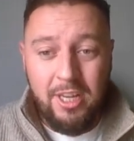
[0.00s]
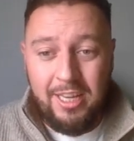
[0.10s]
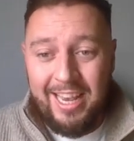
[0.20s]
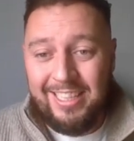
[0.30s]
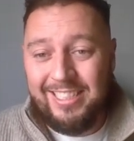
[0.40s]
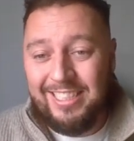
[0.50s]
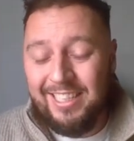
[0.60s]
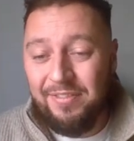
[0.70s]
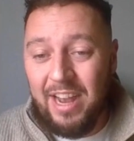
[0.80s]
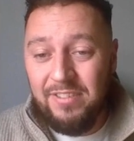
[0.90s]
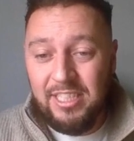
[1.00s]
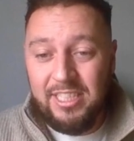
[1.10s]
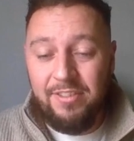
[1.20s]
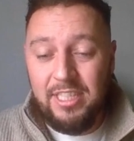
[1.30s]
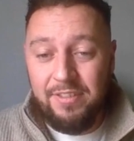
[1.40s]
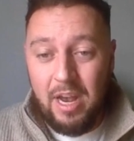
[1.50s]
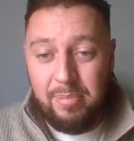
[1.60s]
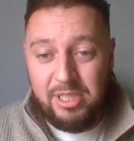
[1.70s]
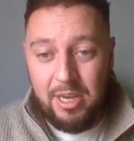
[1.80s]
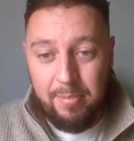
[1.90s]
Yes, 65 to
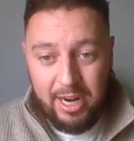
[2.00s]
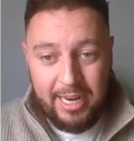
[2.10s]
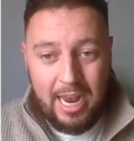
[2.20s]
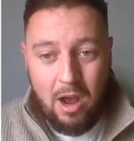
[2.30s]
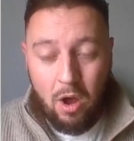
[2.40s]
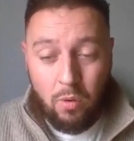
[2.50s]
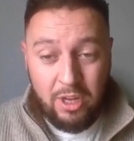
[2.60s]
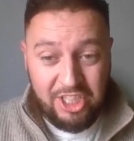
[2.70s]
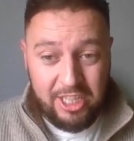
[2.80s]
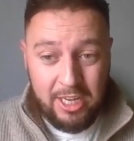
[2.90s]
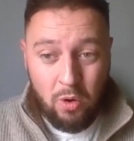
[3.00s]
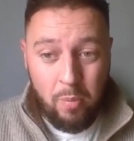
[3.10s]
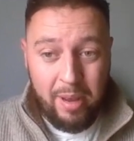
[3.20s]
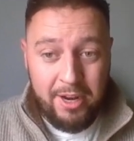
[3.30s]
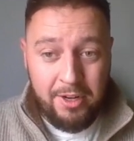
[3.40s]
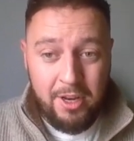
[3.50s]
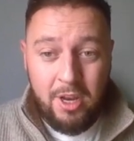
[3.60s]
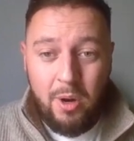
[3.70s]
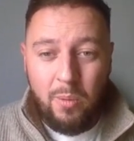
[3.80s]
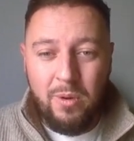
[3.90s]
75% breakout on a single pennant.
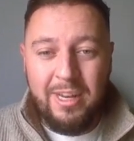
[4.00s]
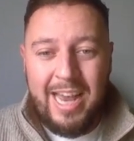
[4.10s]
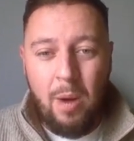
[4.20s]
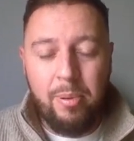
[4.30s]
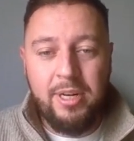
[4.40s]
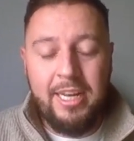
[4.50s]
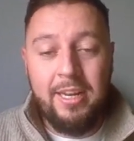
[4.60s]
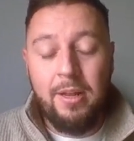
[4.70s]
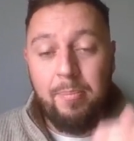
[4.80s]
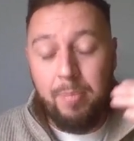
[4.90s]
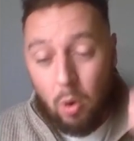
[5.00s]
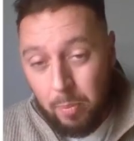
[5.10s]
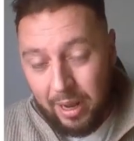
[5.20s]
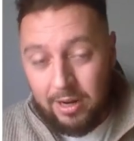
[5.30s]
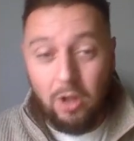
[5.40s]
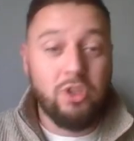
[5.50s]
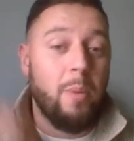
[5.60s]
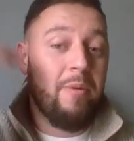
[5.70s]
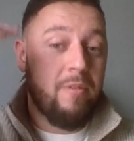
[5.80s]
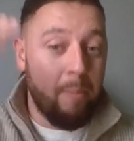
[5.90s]
We're now printing a bull pennant on
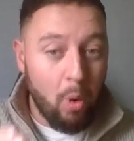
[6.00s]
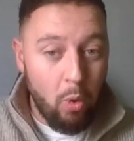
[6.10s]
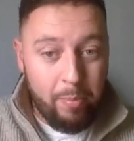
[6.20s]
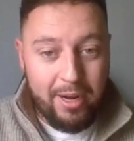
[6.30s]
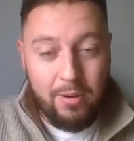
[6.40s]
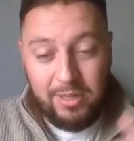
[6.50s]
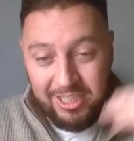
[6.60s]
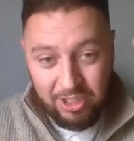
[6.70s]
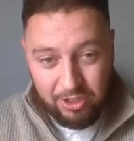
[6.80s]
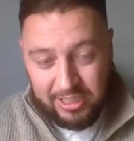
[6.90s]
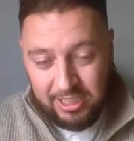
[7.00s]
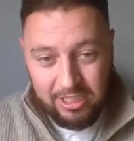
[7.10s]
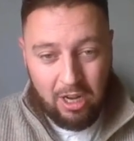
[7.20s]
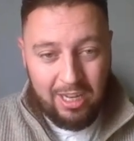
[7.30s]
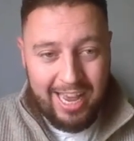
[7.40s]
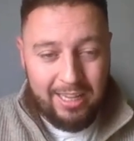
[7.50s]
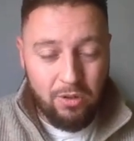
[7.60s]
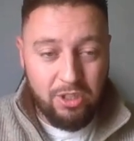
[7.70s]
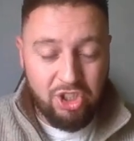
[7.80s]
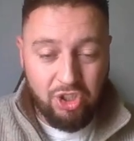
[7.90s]
top of a bull pennant, which increases our
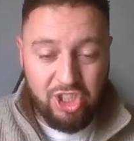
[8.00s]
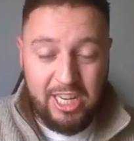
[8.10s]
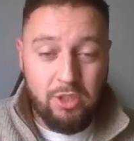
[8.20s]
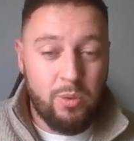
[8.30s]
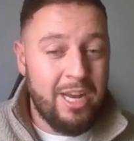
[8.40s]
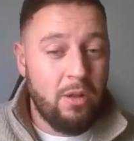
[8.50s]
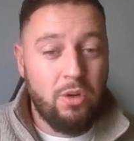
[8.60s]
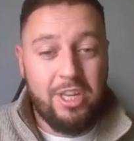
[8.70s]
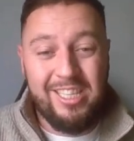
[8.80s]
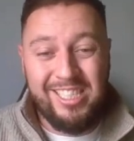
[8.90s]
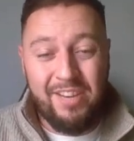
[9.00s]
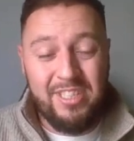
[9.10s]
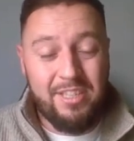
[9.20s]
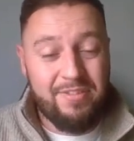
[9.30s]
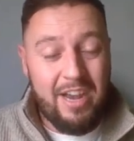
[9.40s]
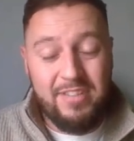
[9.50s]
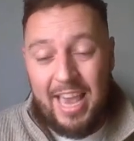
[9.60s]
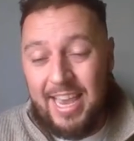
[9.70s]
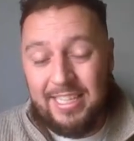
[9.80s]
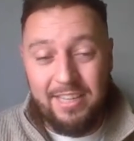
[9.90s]
likelihood of success. We're now looking at 75 to
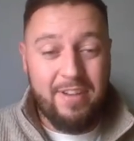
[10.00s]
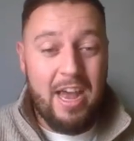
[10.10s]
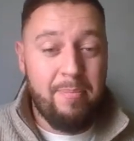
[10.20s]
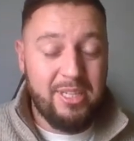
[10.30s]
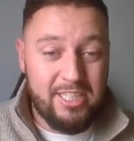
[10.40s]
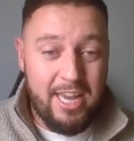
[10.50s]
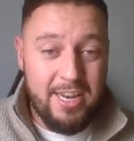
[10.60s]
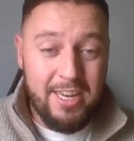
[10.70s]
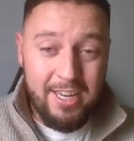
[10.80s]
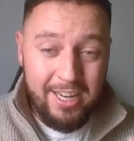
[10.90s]
85%